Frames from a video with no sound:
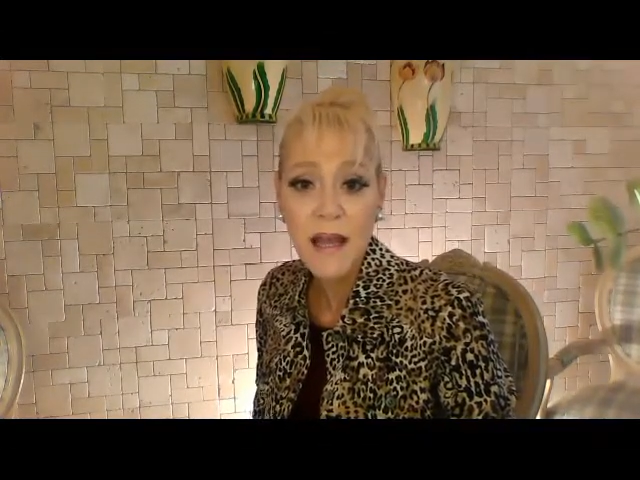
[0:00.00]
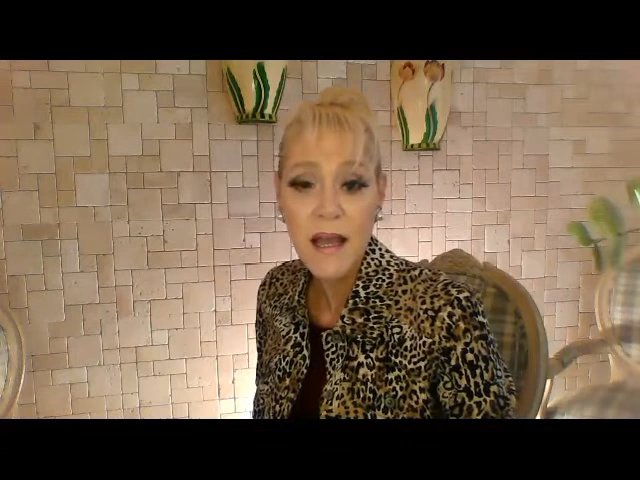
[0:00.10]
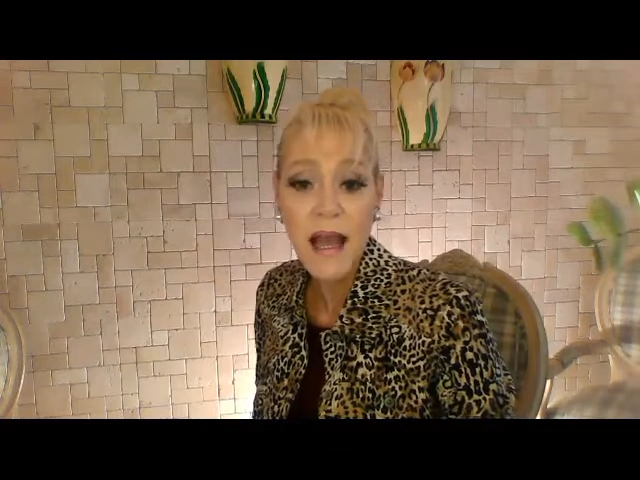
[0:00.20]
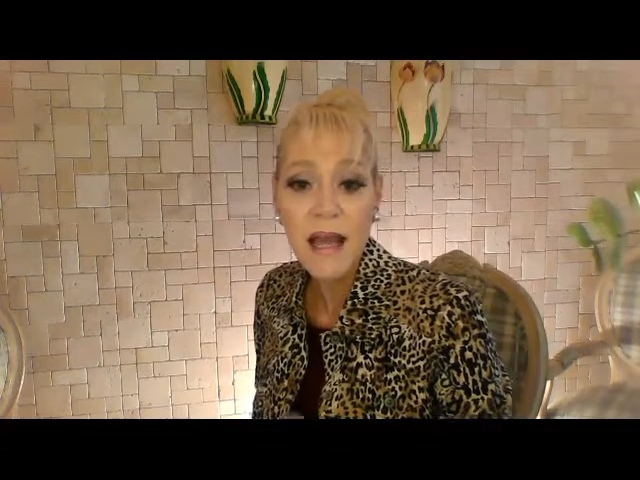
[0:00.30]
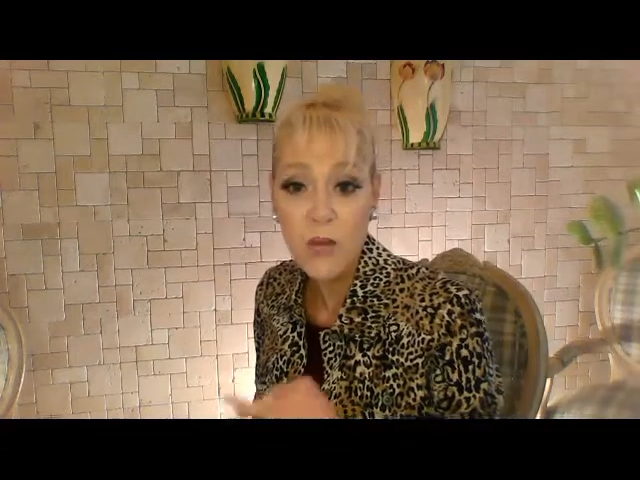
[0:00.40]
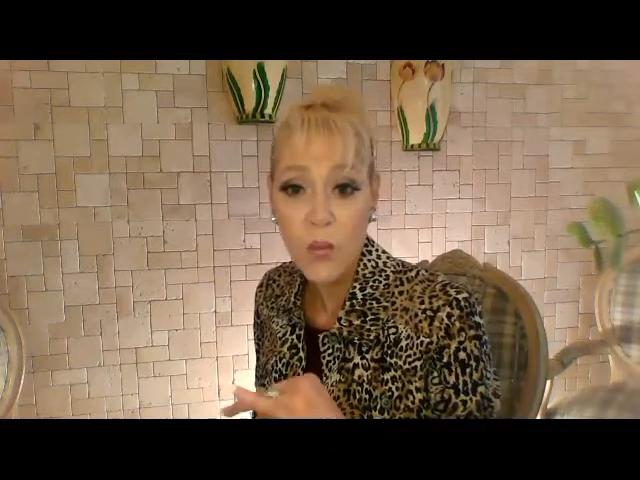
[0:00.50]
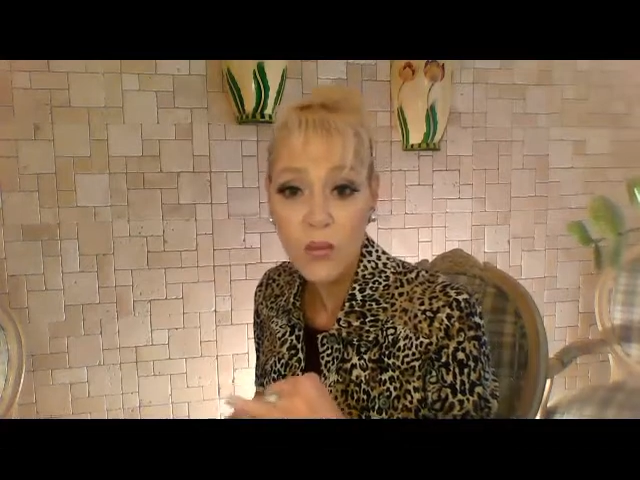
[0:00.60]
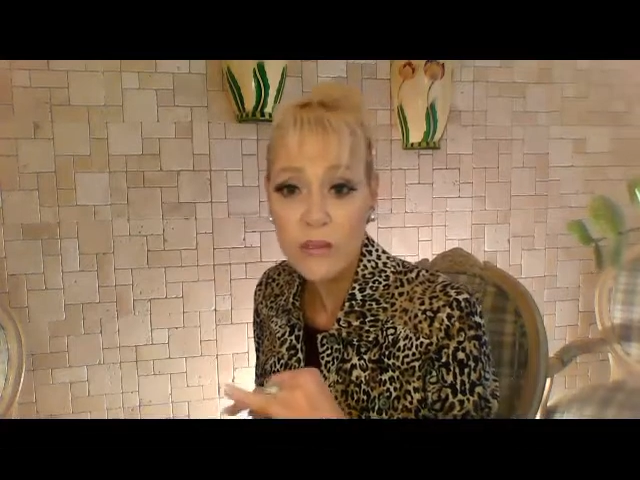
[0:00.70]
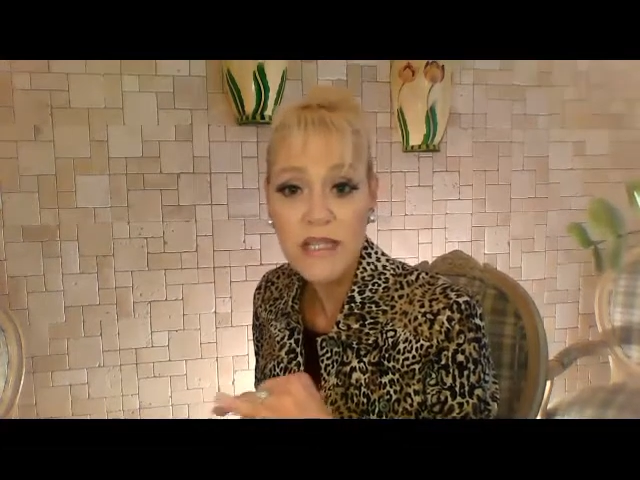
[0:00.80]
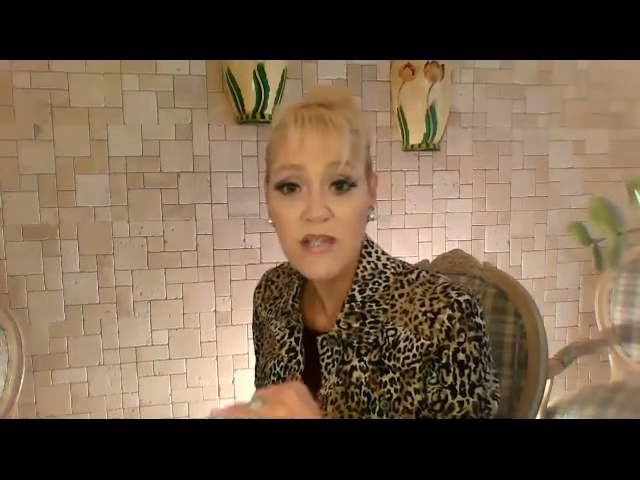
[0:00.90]
and it won't
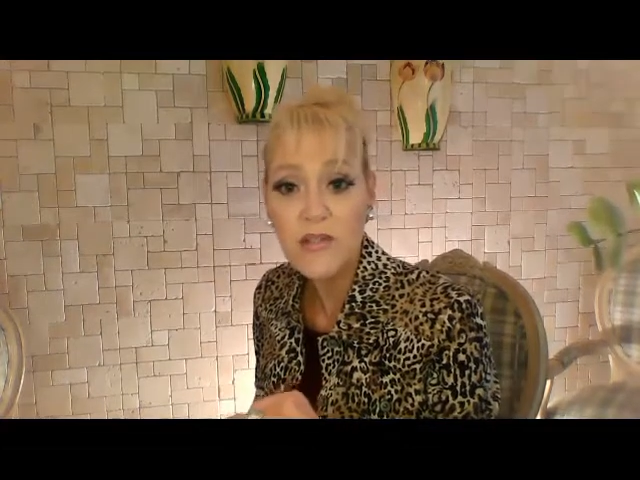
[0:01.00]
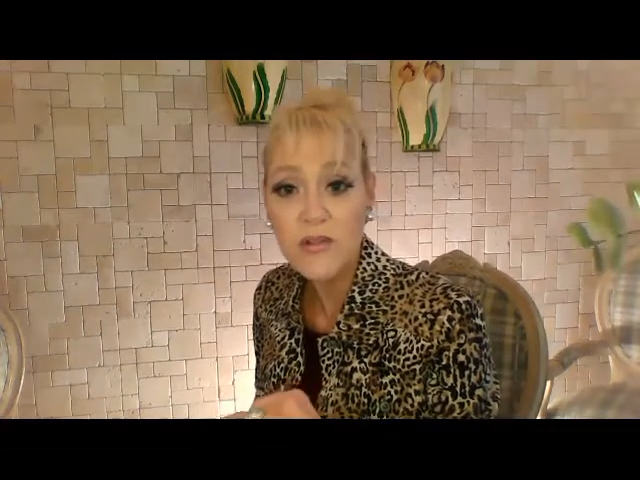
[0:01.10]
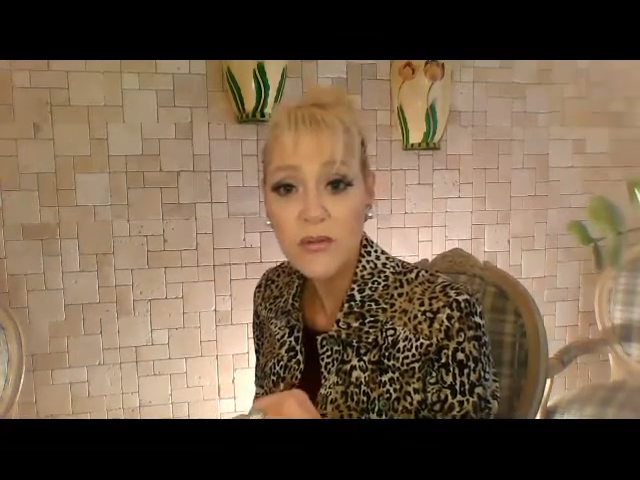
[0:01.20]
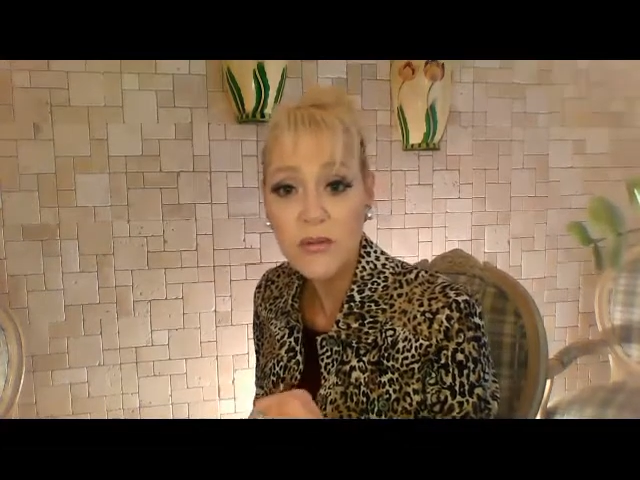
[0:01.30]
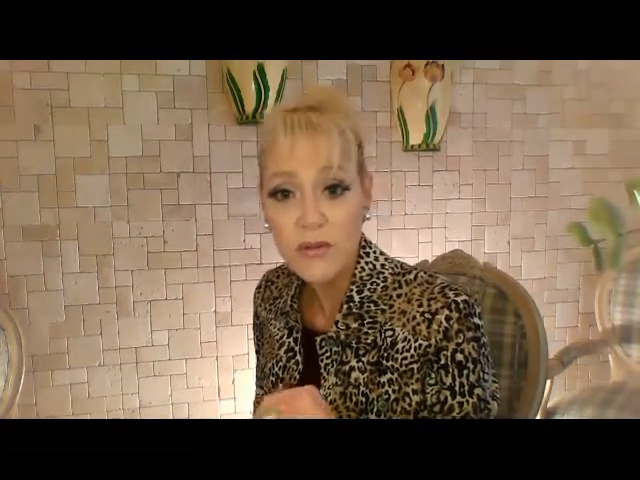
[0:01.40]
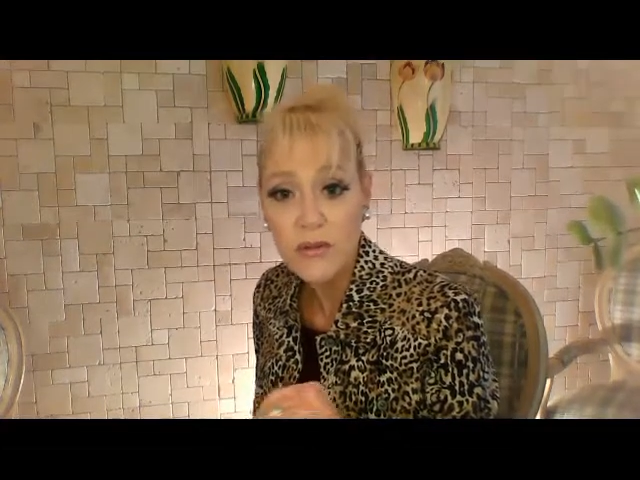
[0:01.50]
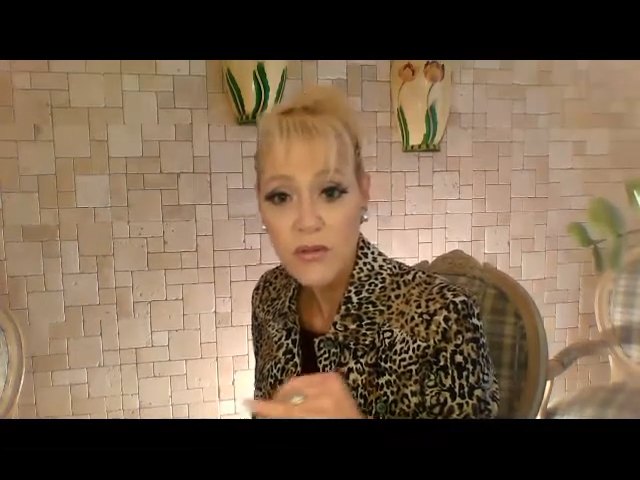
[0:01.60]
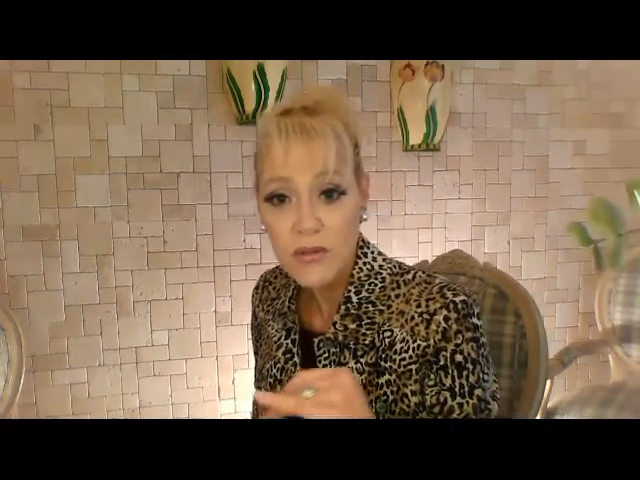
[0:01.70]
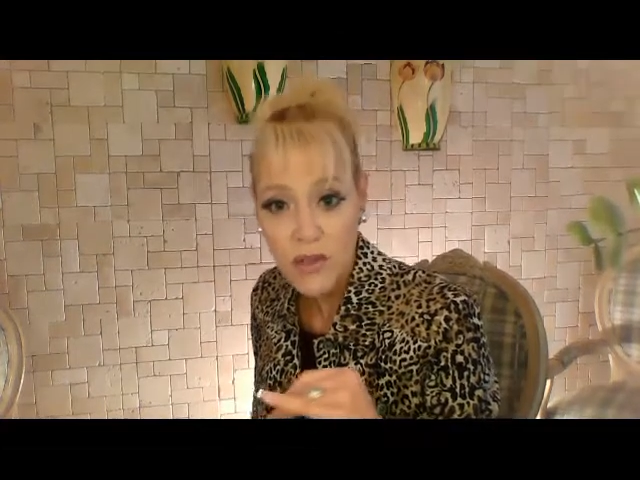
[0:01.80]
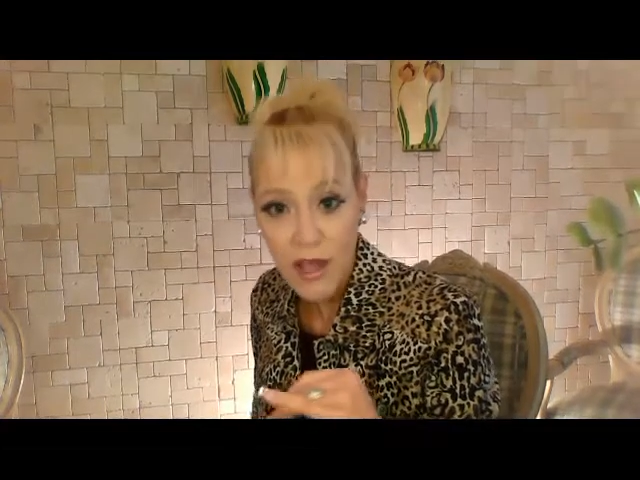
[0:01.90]
lead you
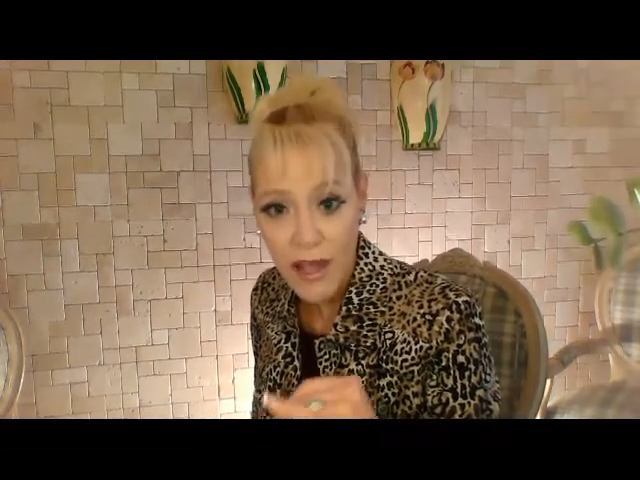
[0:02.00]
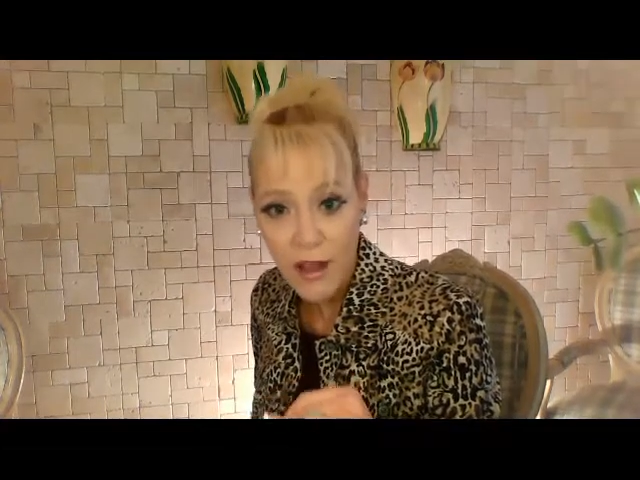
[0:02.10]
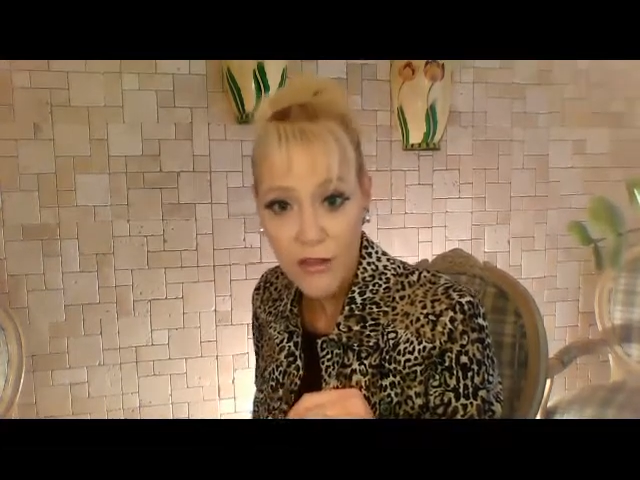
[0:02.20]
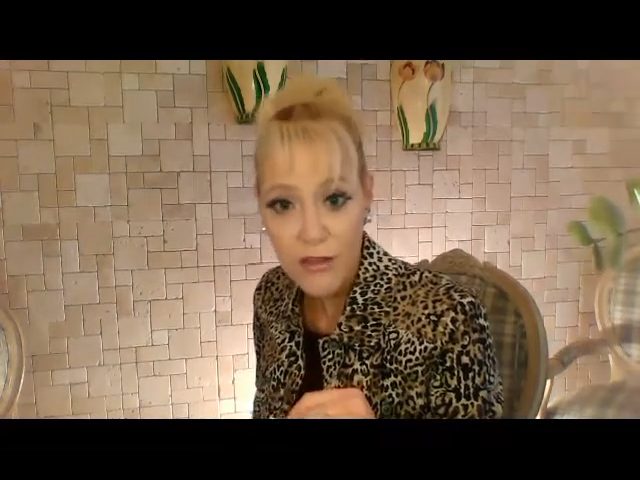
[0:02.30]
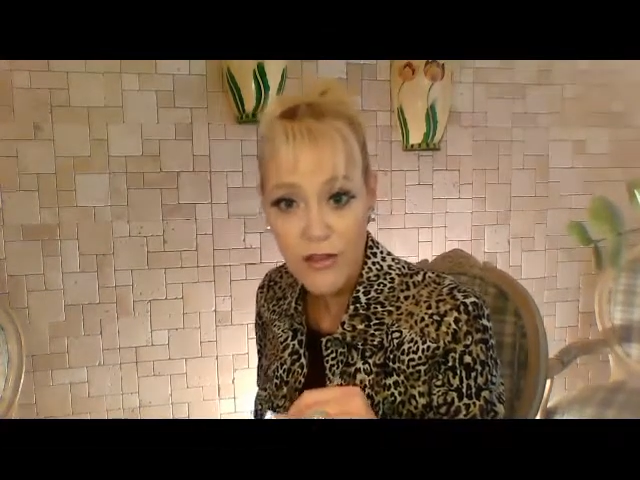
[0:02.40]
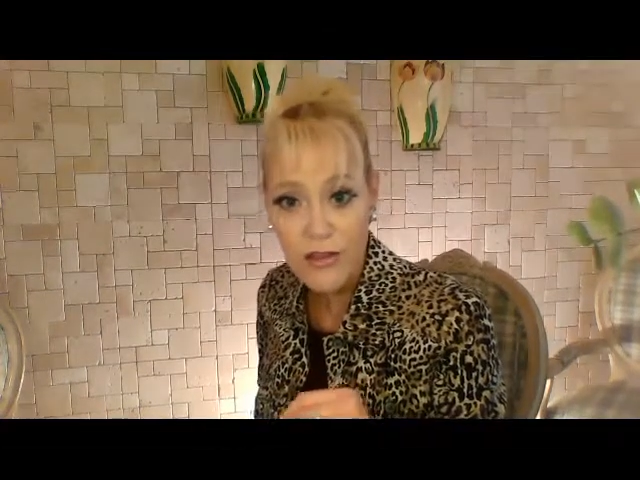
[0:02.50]
to health,